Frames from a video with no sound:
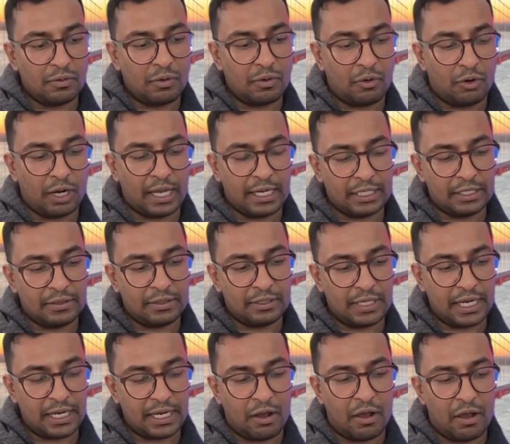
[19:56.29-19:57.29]
or like
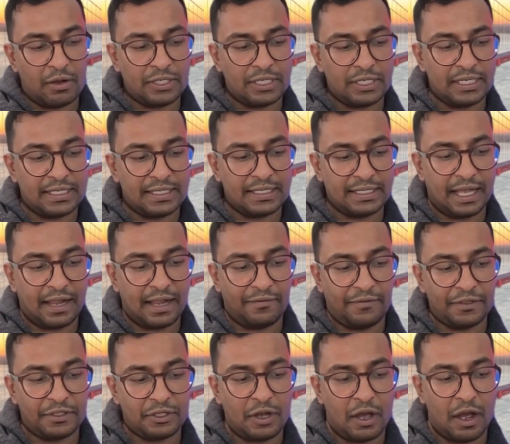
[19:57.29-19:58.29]
technology in
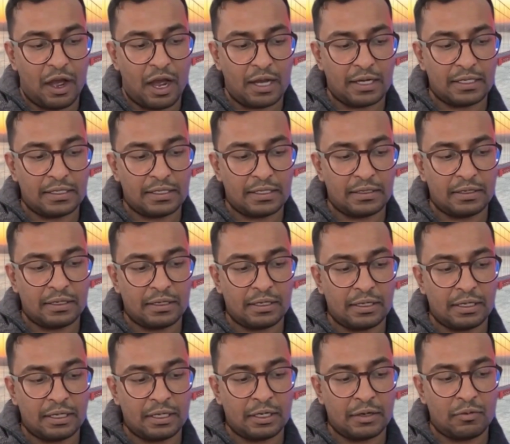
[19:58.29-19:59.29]
itself is not
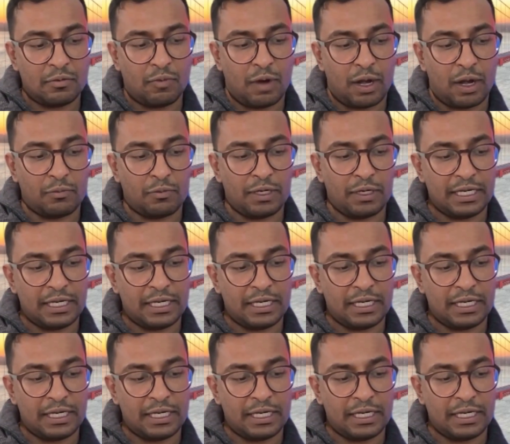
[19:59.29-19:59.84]
what we